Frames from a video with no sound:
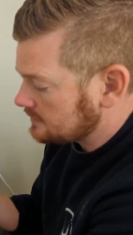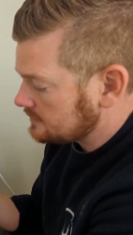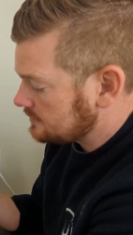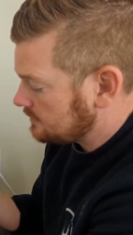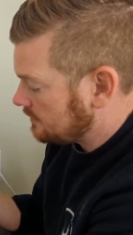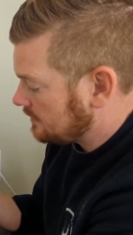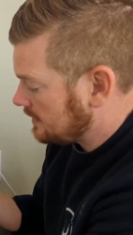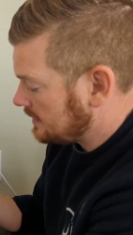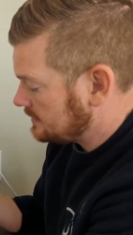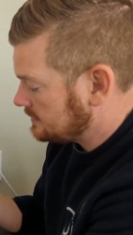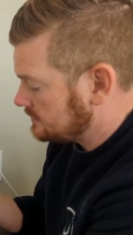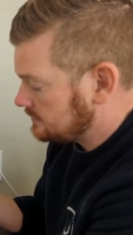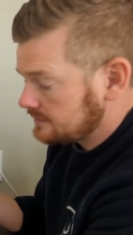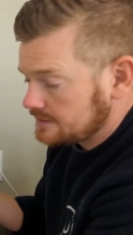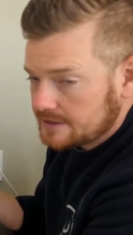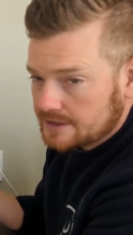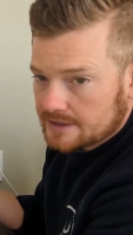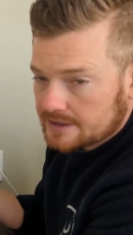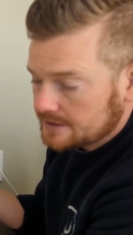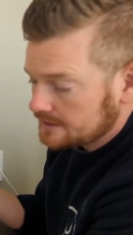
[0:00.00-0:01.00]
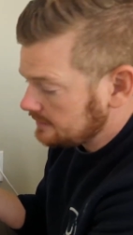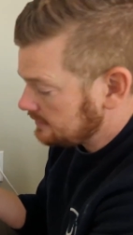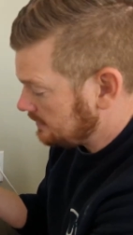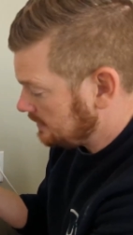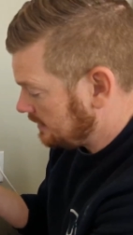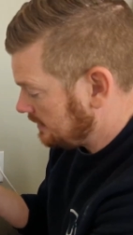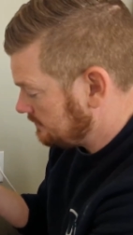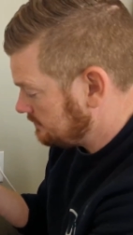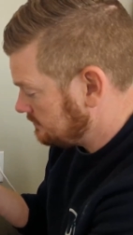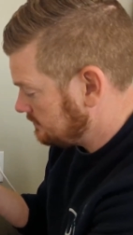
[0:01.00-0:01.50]
So what I do here,
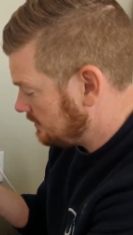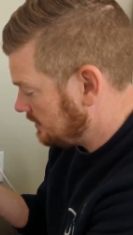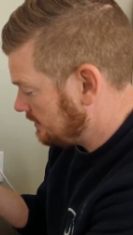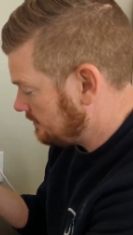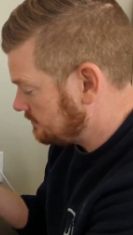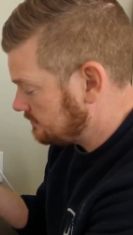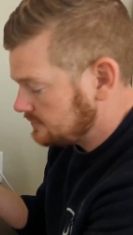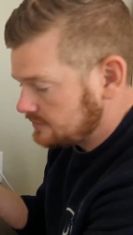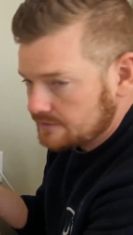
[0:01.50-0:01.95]
I'm, I'm